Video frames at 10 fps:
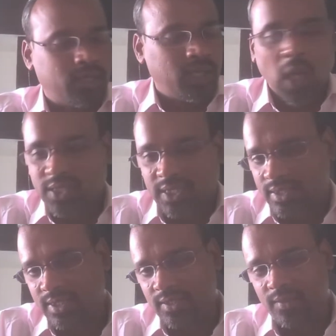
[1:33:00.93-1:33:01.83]

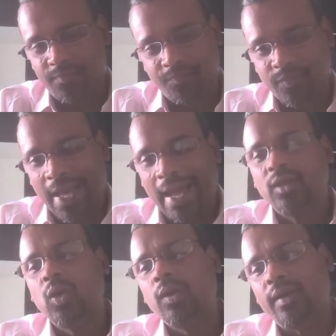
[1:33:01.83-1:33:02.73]
losses.
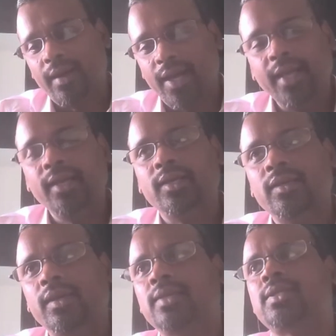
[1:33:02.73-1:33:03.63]
Algo
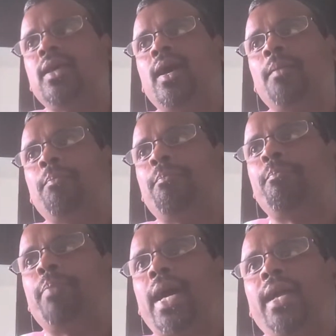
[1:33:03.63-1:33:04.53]
trading is a
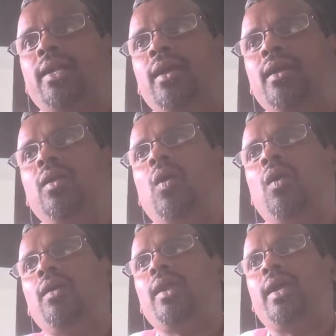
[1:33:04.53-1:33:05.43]
pattern
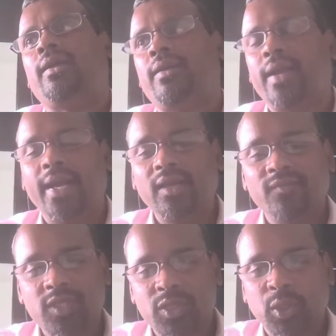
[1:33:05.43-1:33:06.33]
or a
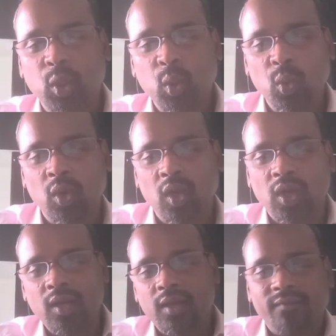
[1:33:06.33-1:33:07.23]
trading which do
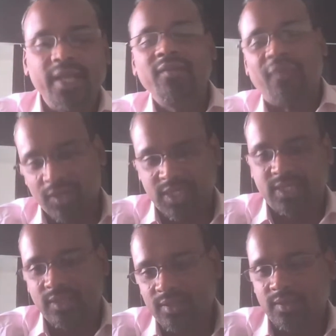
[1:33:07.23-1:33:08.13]
very
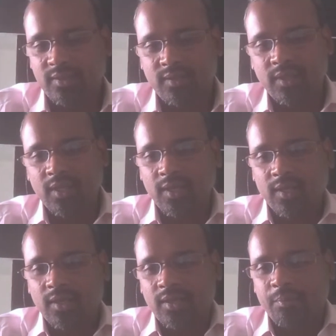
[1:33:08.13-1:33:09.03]
fast,
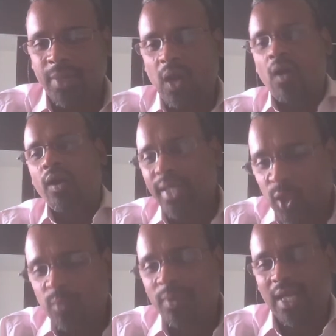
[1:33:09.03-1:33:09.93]
beyond
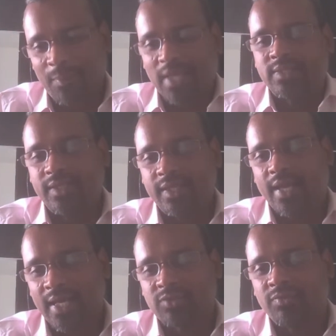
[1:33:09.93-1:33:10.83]
human capacity,
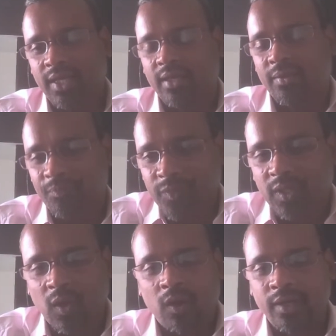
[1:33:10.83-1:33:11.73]
as we
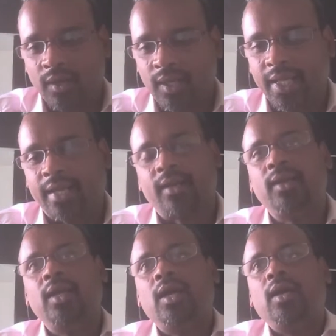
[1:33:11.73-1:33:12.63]
talked earlier.
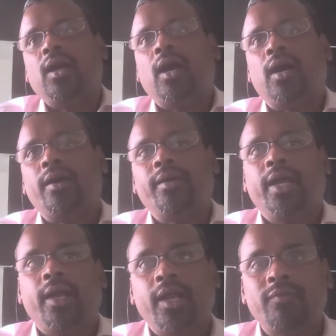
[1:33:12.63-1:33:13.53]

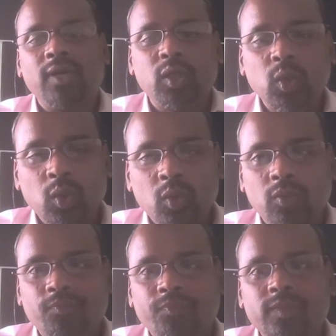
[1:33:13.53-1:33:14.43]
It will do,
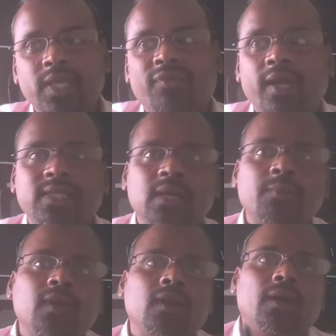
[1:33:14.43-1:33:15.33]
see, for
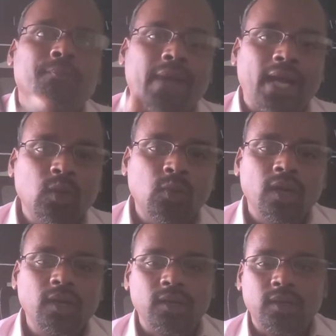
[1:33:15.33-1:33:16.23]
example, a
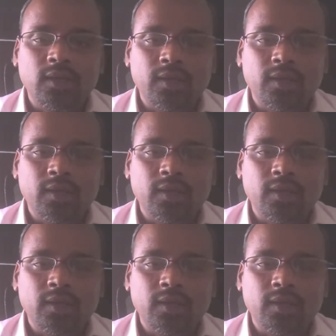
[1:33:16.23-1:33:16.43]
manual